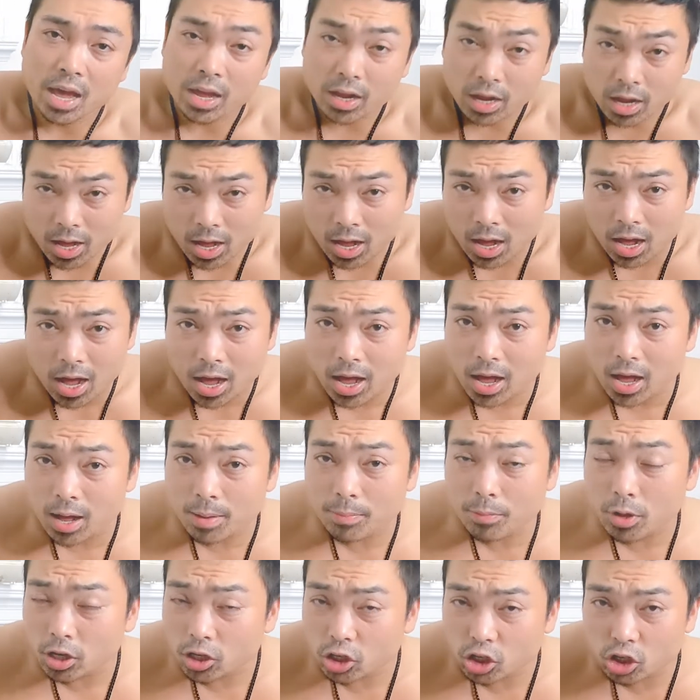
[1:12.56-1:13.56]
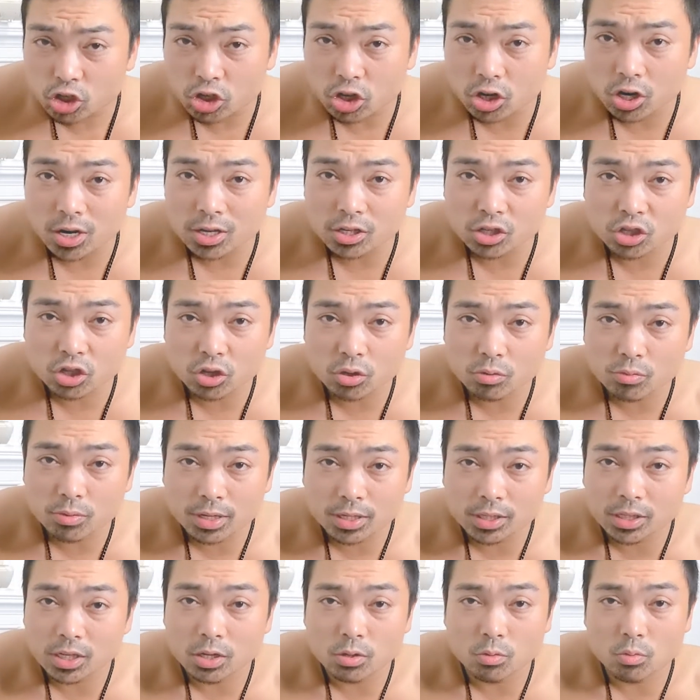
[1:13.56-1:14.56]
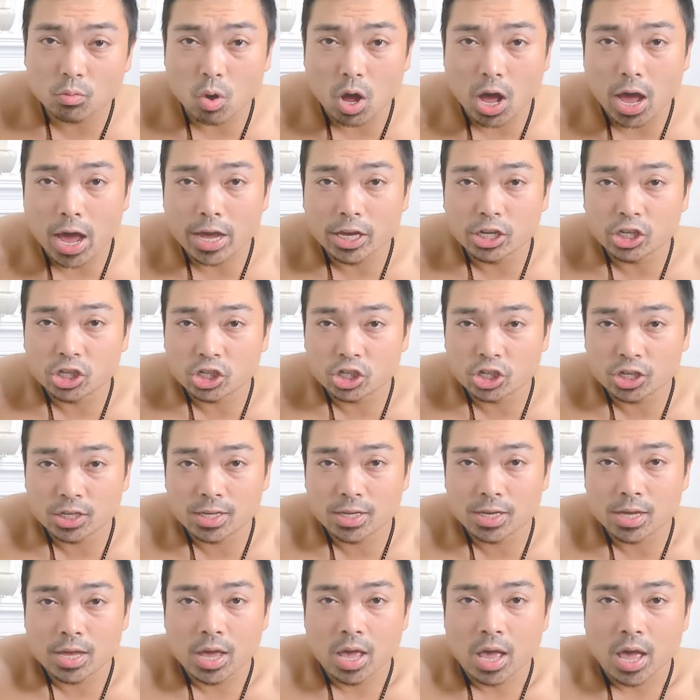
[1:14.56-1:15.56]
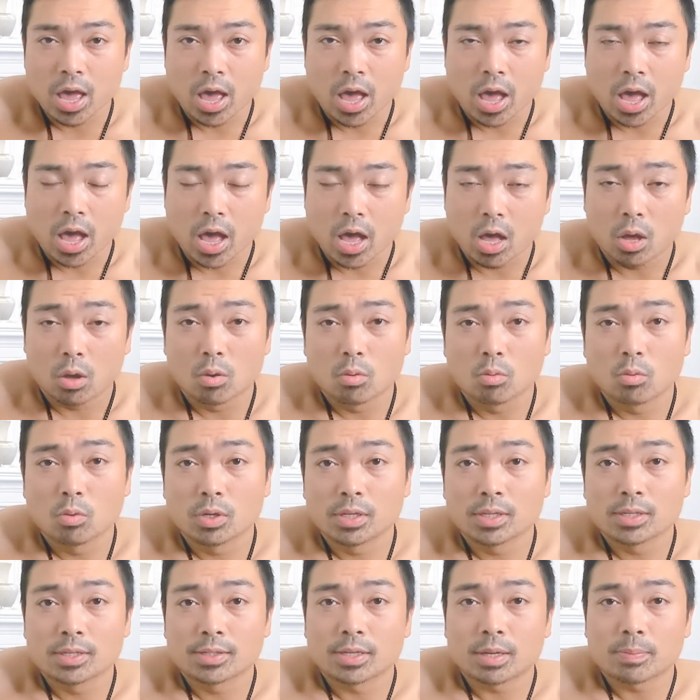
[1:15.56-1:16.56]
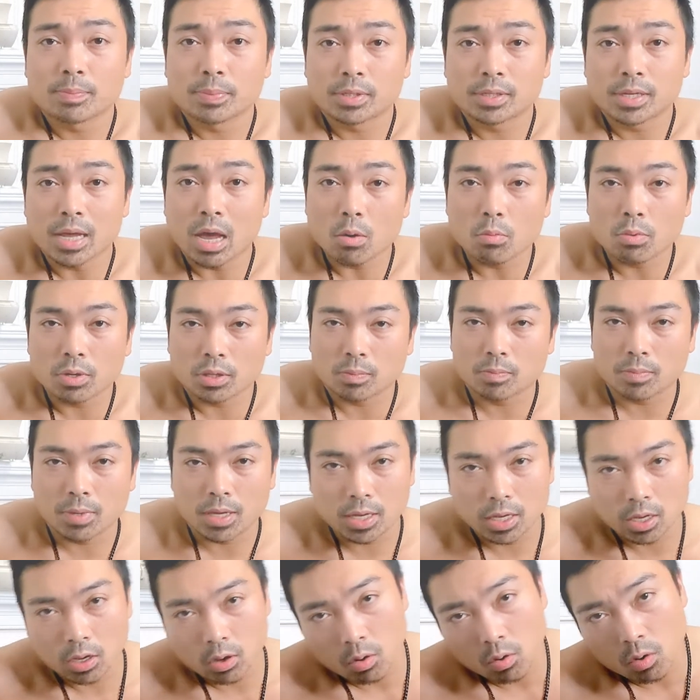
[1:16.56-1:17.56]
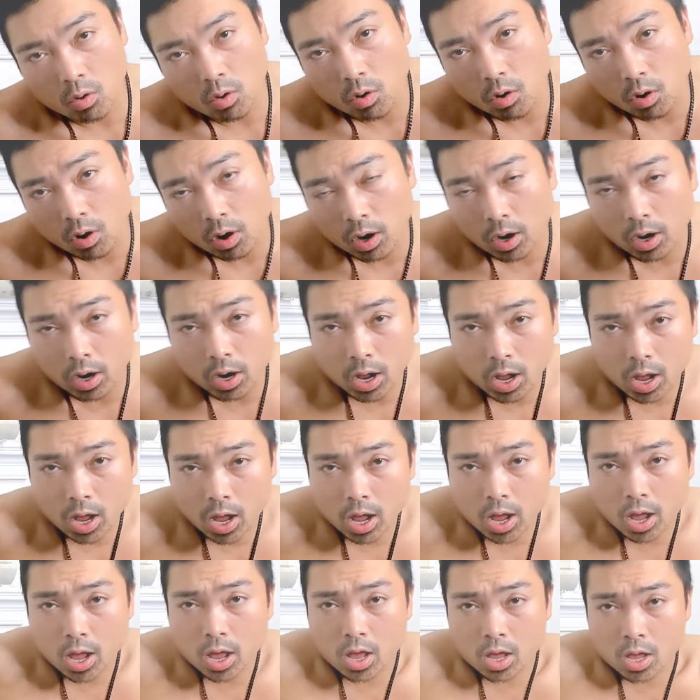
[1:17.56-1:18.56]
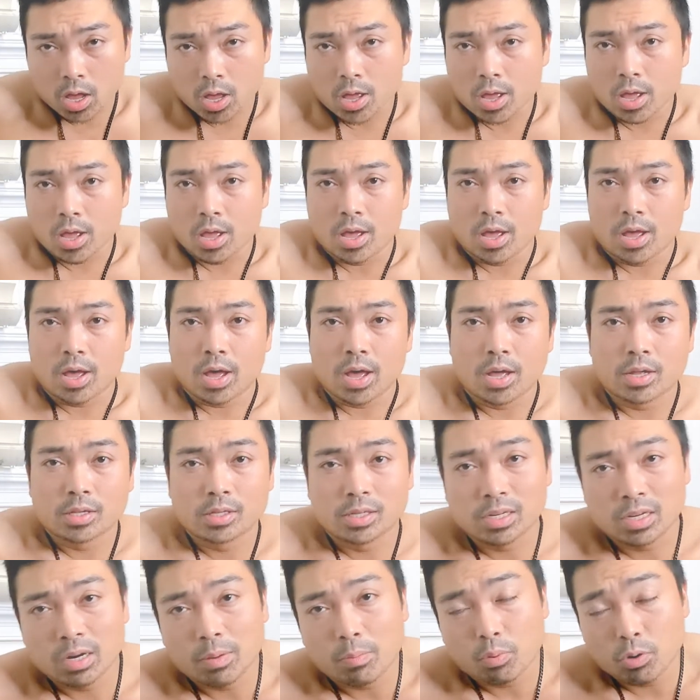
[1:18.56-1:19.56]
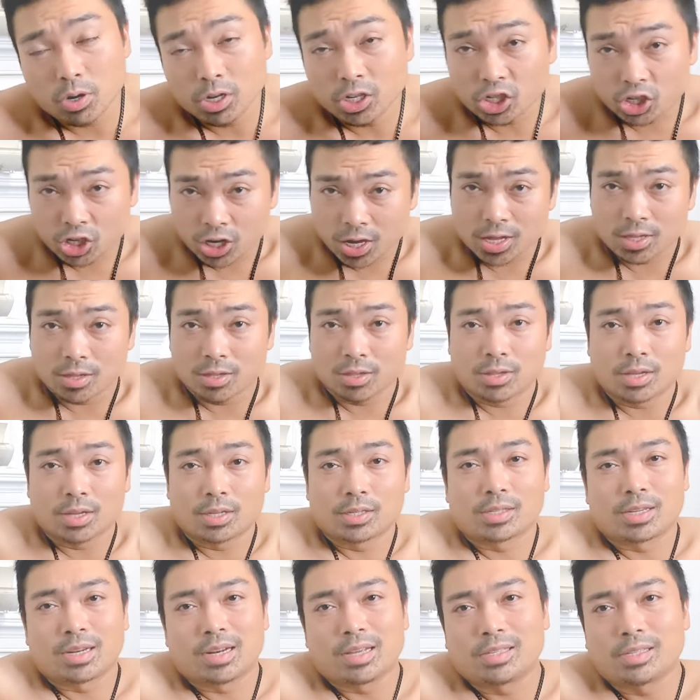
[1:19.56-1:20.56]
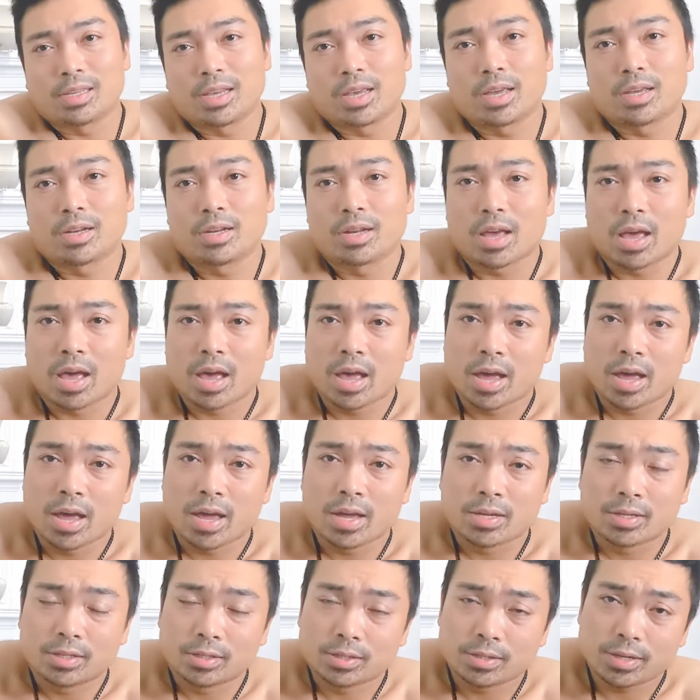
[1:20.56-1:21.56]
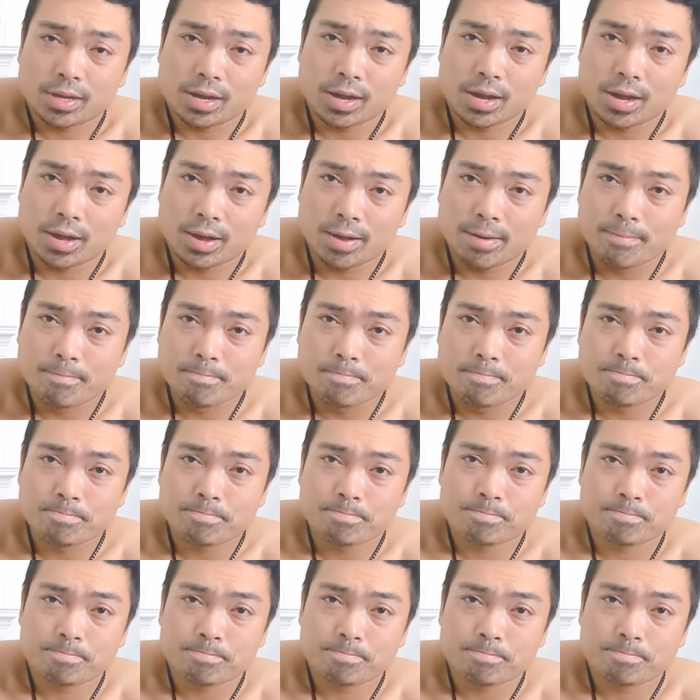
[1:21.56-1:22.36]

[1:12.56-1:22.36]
I, I, am not sure as to the reason why she uh, was upset with me or uh, uh, didn't appreciate the things that I did. And, um,